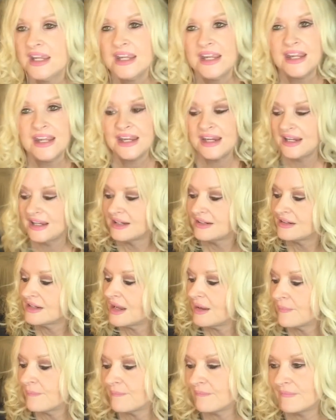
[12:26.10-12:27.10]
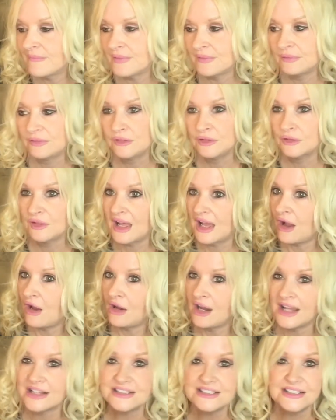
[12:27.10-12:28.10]
And
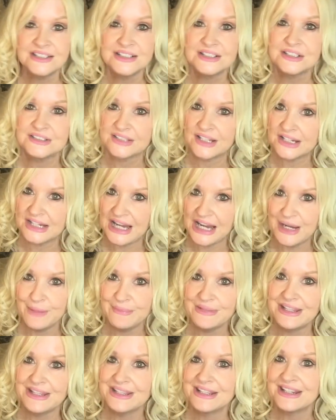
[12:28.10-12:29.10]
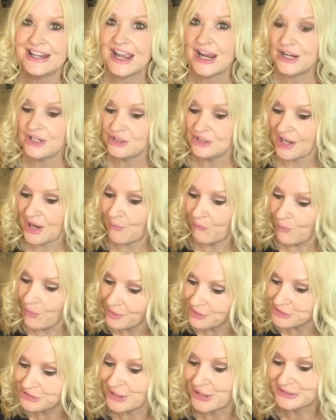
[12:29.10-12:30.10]
all I did is I came in, I
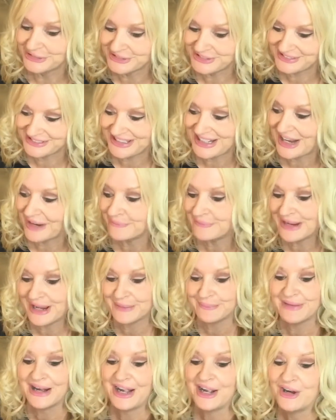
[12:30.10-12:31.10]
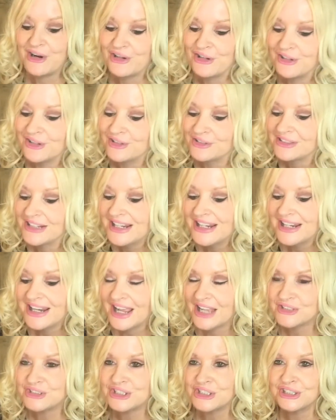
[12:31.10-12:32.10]
wanted y'all to see how bad my hair looked.
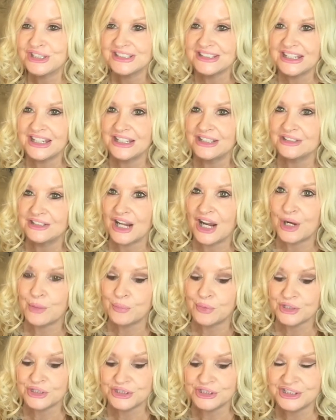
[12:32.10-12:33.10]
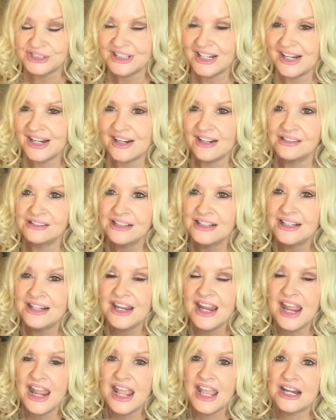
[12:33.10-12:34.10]
I took it down, I brushed it out,
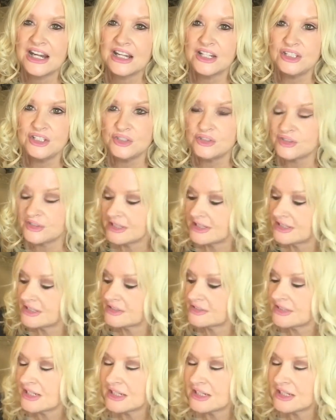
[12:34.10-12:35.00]
and I used this.